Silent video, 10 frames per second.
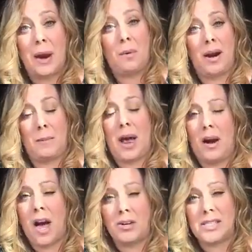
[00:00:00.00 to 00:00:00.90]
We're at about
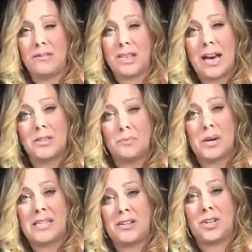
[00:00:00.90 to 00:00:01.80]
170,000
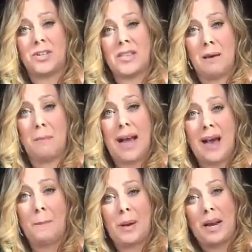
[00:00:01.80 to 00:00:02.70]
presenters in my
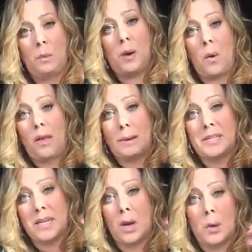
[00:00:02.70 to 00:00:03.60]
company, and we roll up to
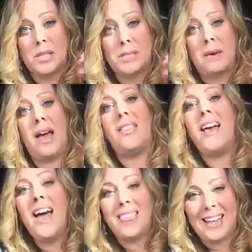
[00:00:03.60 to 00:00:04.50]
Nicole Smith,
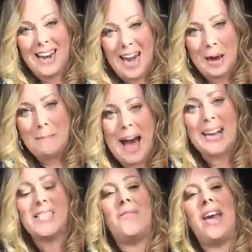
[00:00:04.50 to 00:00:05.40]
Lynetta
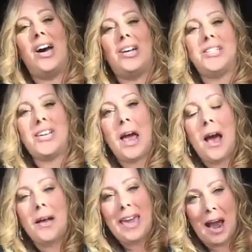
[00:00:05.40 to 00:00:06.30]
Maxfield,
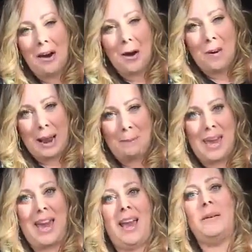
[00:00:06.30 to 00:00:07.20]
Kara
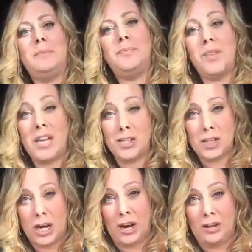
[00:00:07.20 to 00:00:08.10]
Ramey,
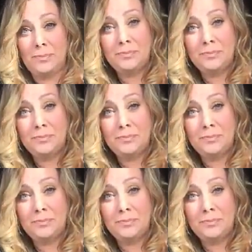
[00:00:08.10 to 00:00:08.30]
Jill